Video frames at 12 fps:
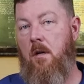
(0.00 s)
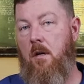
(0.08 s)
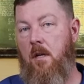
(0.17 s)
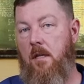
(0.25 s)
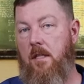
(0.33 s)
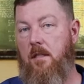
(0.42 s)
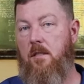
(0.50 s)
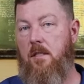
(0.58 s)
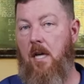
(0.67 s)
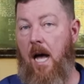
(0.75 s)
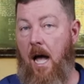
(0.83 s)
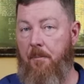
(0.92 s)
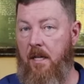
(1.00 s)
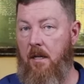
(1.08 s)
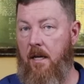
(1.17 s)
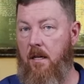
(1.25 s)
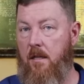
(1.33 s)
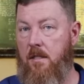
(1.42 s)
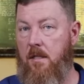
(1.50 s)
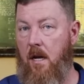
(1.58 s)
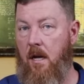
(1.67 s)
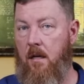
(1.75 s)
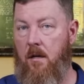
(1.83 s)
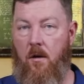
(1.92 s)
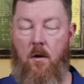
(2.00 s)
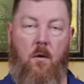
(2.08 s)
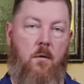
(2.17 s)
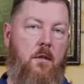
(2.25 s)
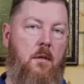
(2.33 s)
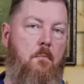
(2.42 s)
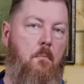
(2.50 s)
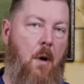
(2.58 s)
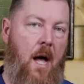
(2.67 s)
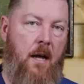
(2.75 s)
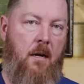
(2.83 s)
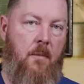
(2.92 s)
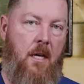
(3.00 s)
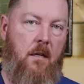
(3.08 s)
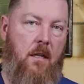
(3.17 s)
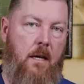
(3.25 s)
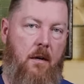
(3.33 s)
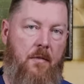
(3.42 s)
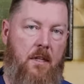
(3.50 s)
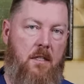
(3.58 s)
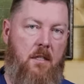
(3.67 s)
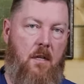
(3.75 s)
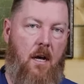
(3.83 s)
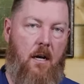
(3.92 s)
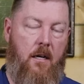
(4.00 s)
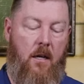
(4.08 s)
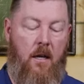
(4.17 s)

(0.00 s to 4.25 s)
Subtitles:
the top inlet of the stock or the bottom inlet on this stock?